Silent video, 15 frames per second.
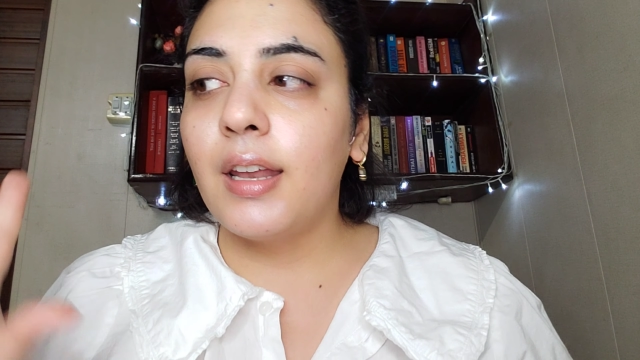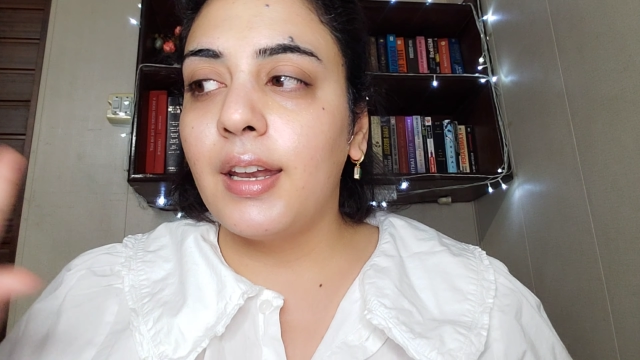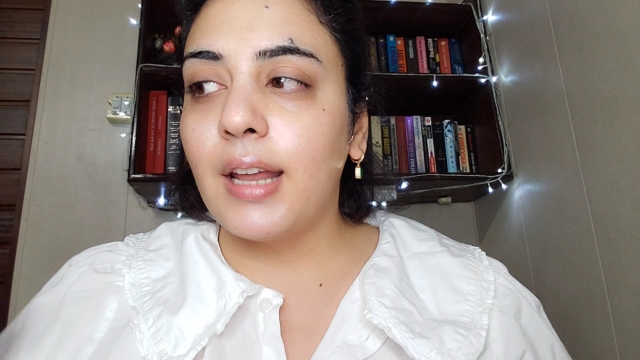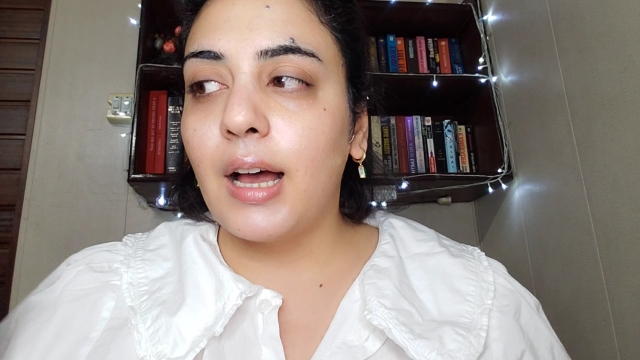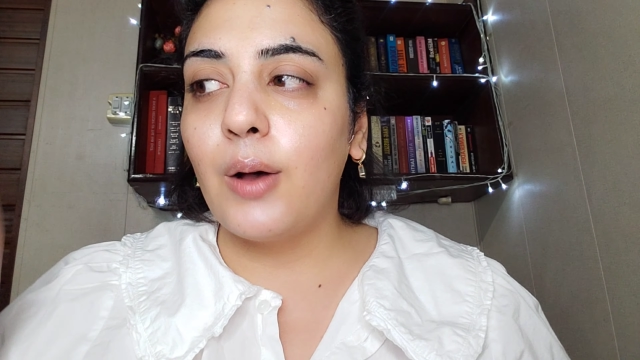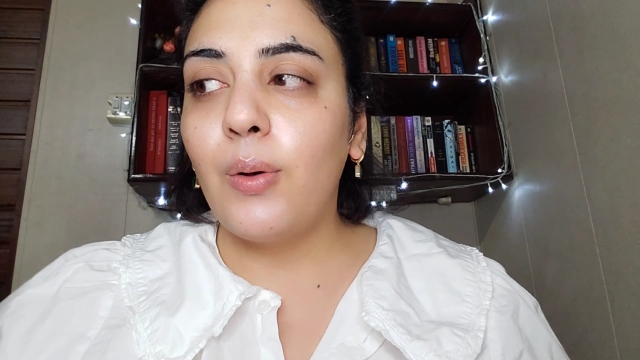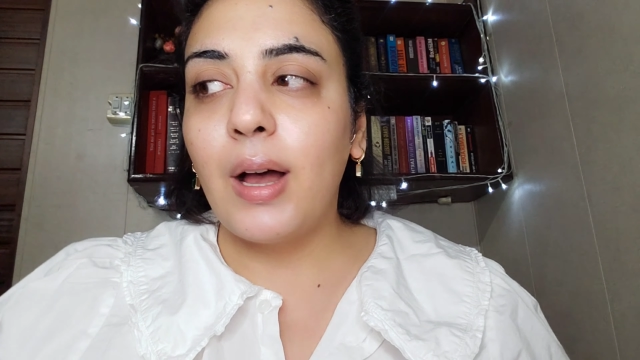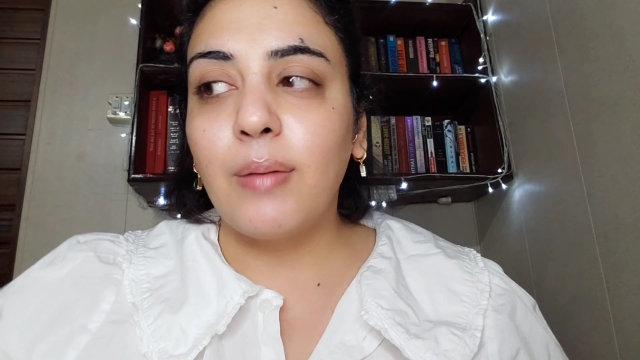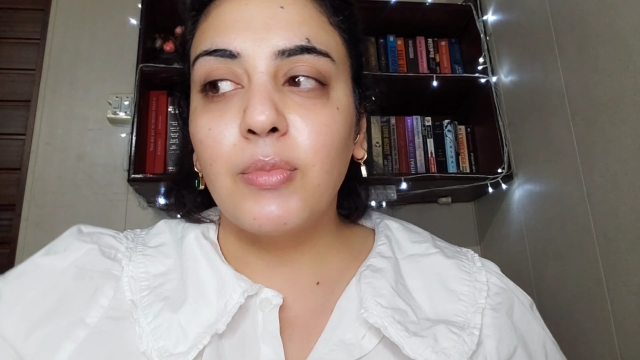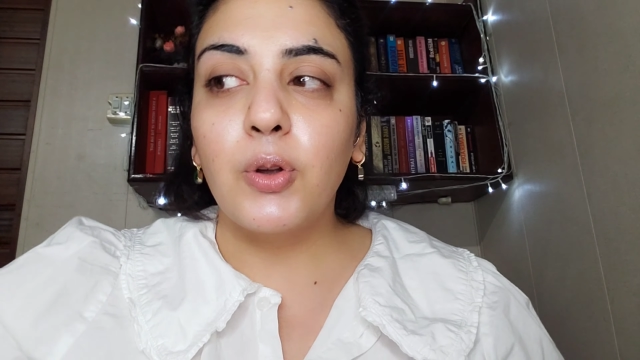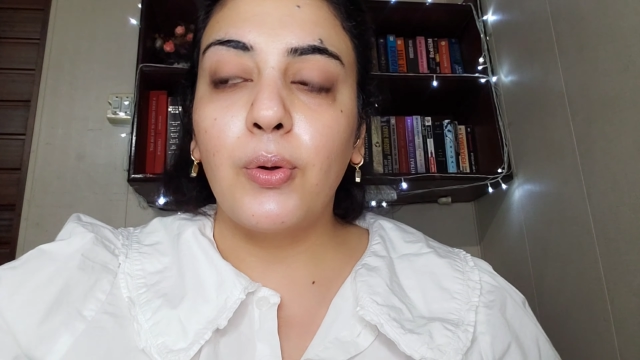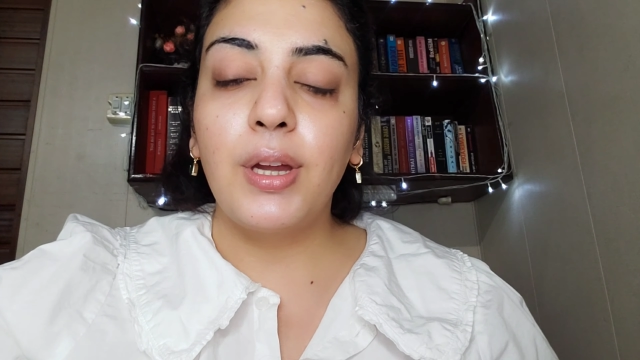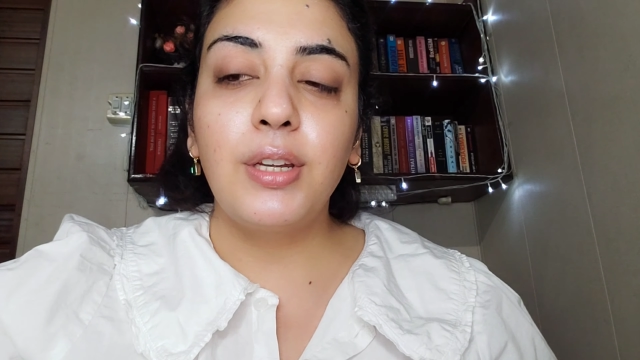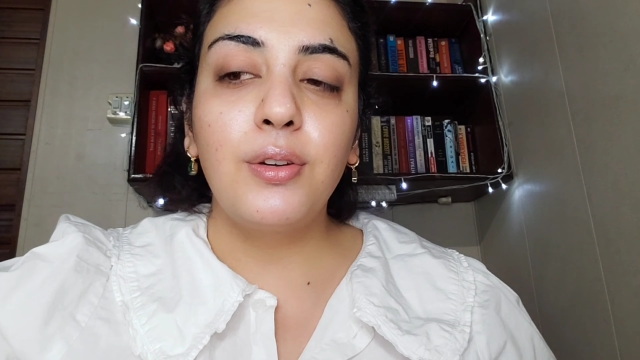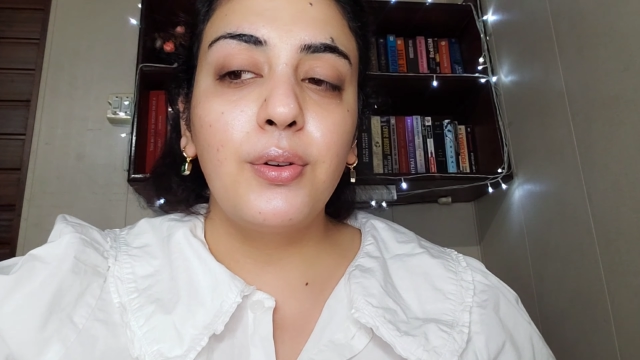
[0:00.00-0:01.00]
Now I'm
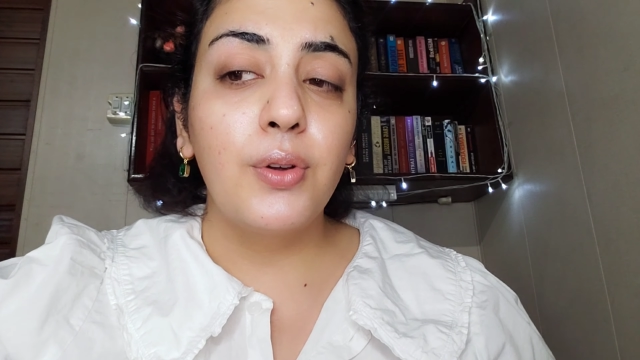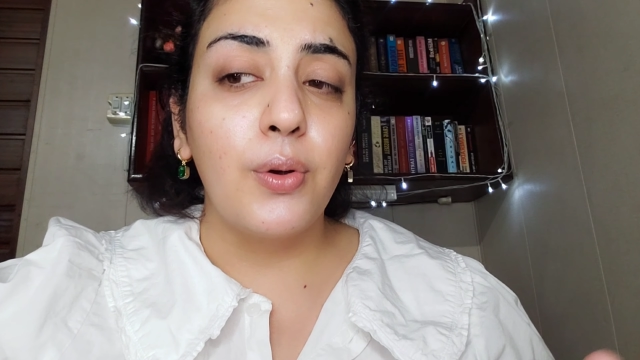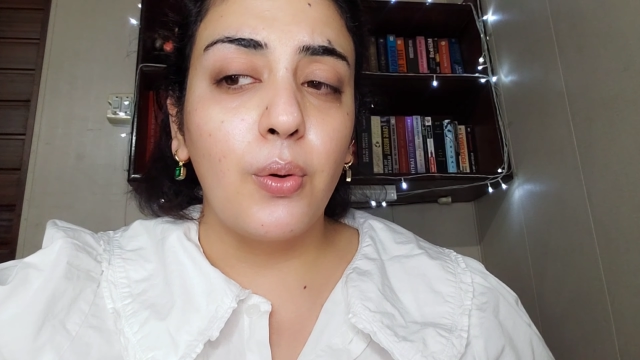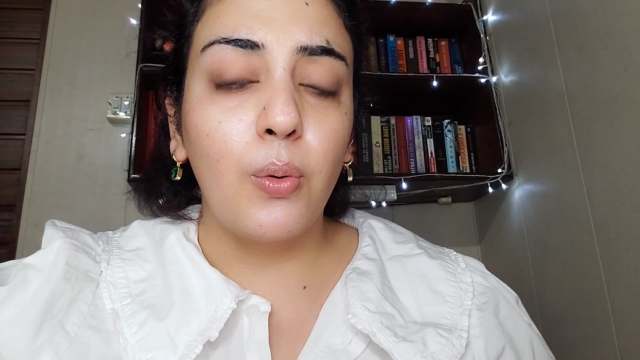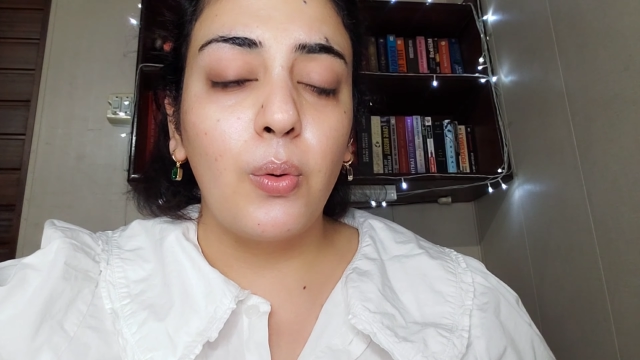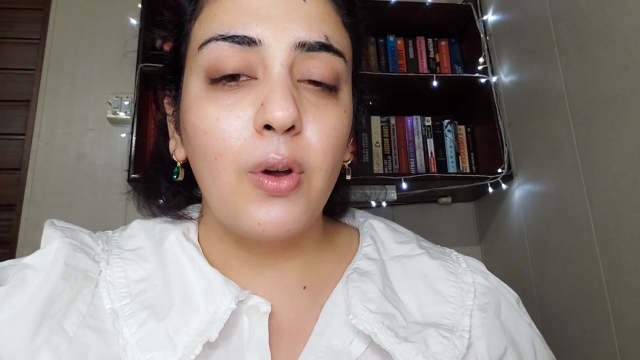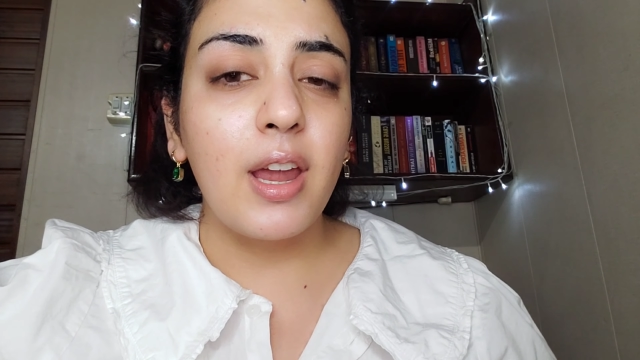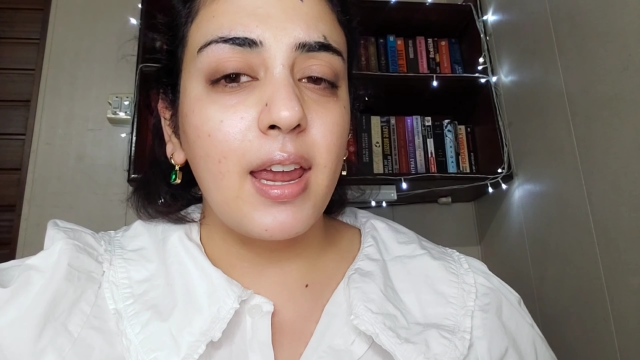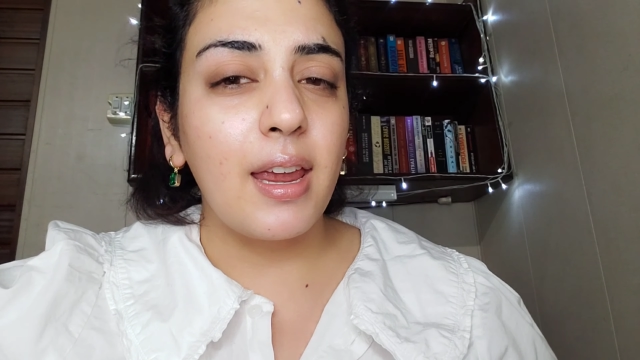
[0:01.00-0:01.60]
going to go